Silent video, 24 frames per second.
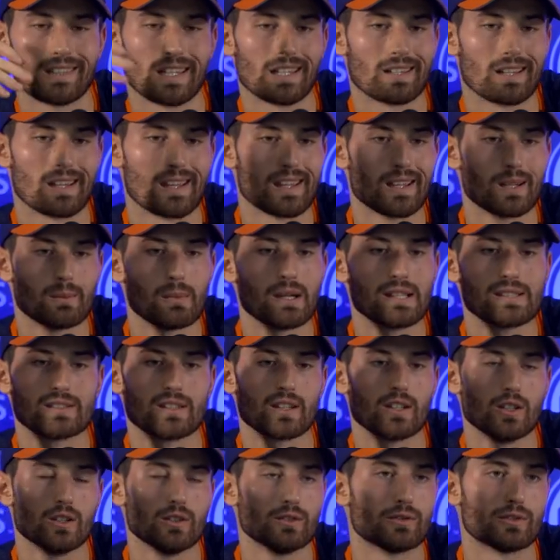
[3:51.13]
ahead of
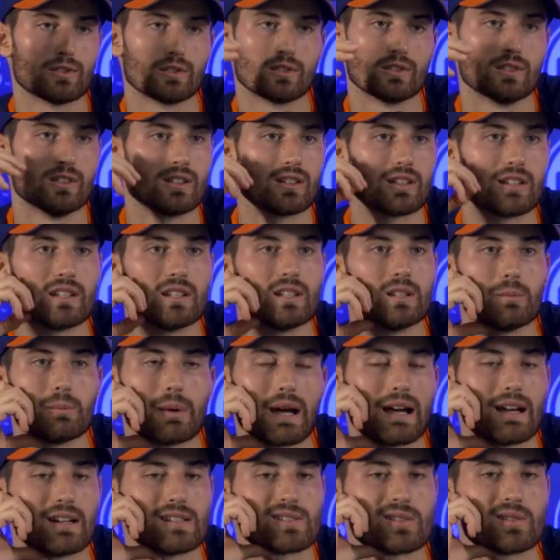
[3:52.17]
myself or looking in the
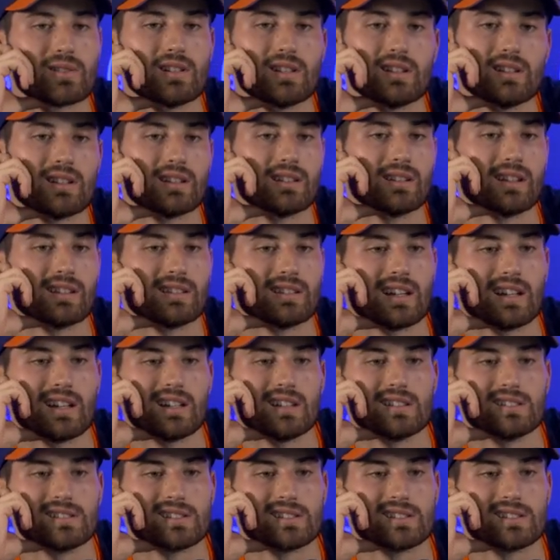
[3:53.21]
past or anything like that.